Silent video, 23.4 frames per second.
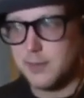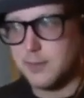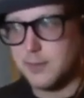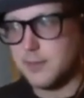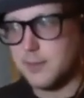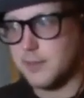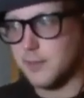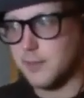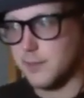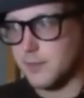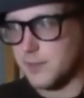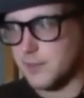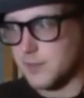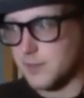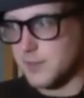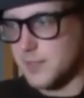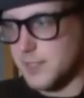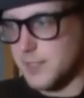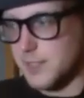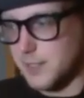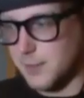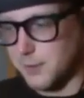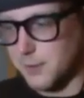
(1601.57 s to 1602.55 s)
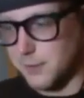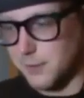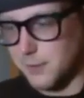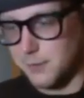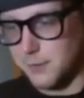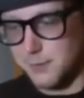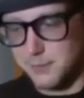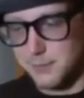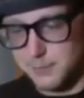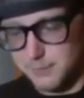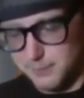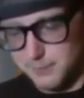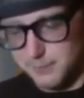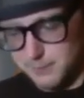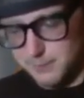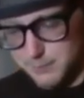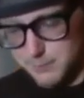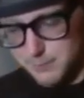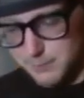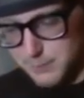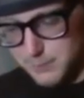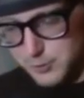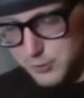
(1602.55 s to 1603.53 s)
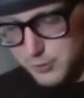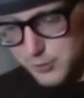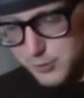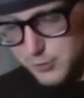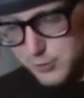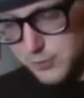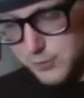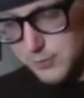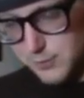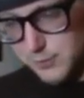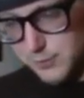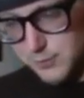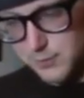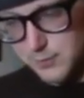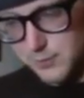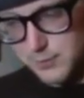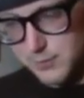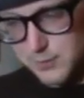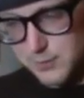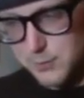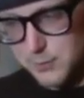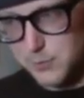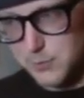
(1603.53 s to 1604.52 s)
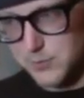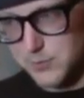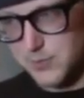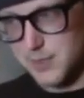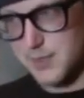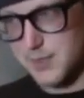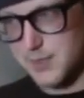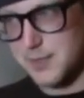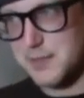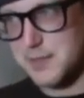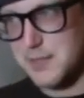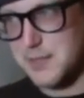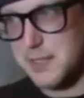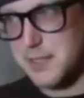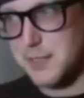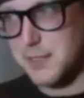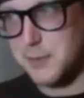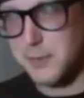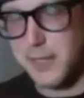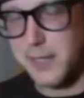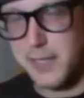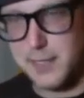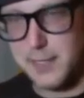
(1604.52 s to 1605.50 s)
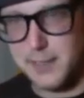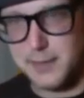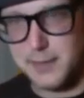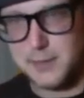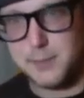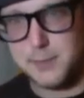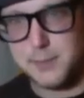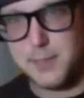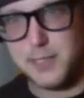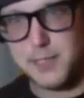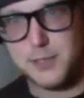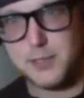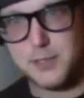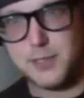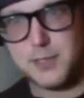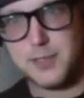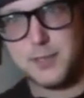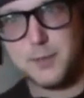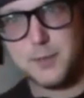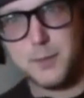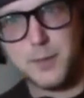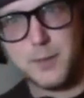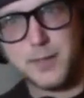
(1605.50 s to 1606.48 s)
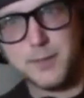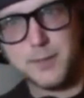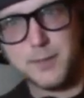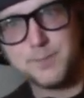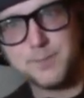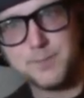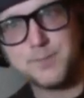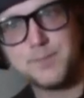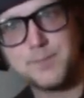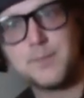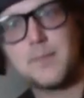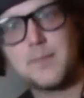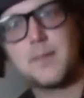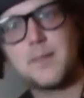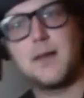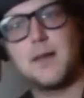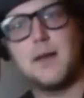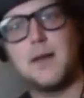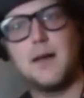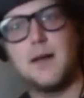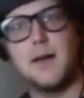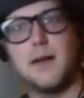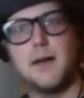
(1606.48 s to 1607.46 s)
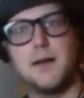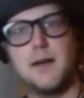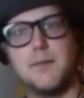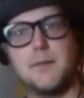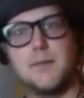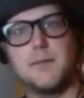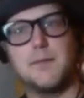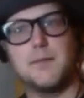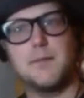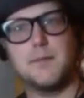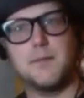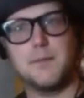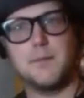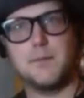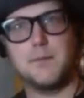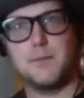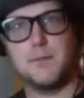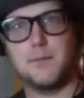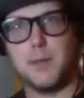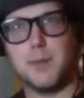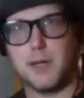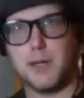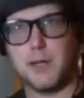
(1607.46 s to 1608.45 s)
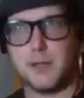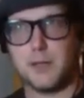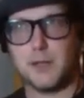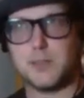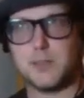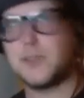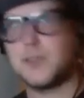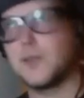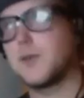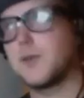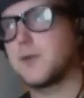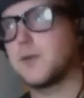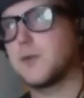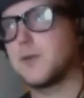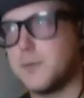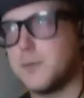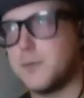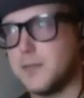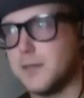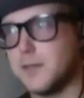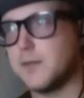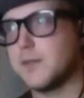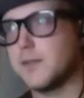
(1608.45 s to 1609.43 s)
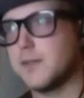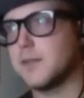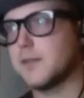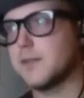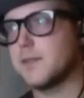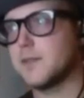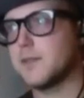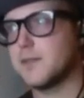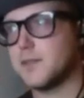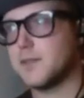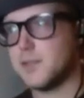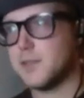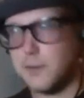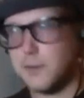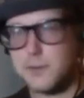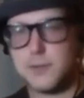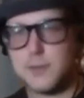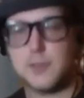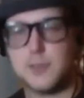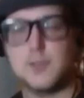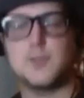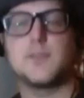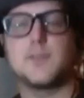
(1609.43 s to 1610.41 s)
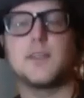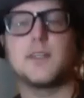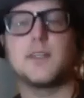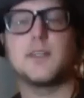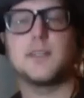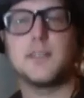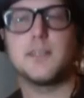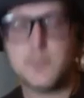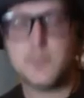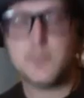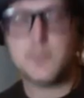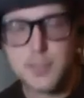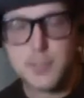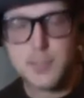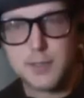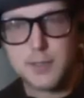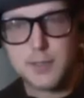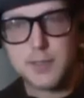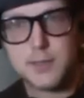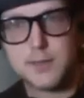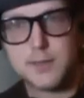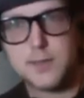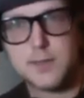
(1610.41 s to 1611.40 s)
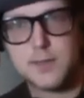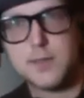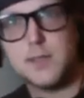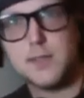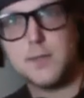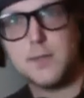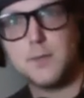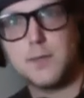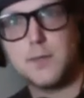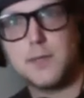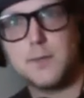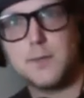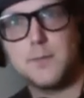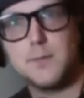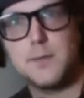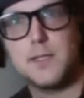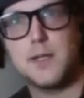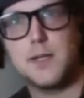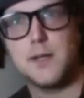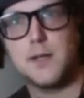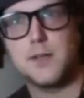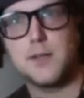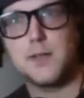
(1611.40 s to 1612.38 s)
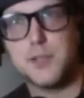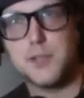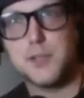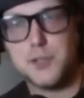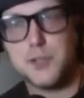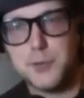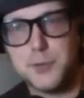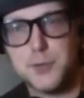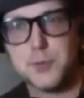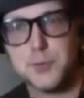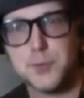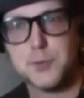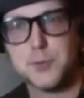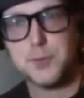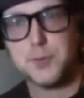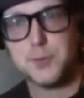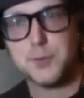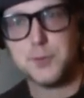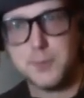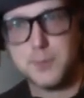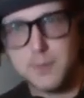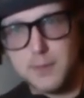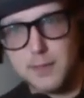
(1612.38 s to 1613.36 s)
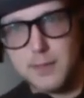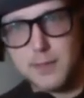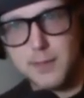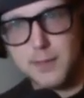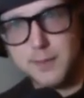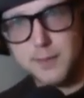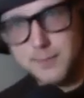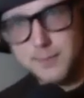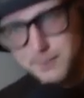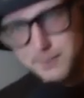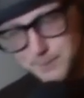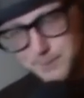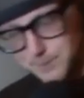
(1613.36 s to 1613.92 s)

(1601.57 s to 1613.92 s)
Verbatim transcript: you know, this neo magician, or it's almost like this neo chaos magic in a way, mm-hmm. But also, you know, the self-serving. It's the what we call the new guru, you know.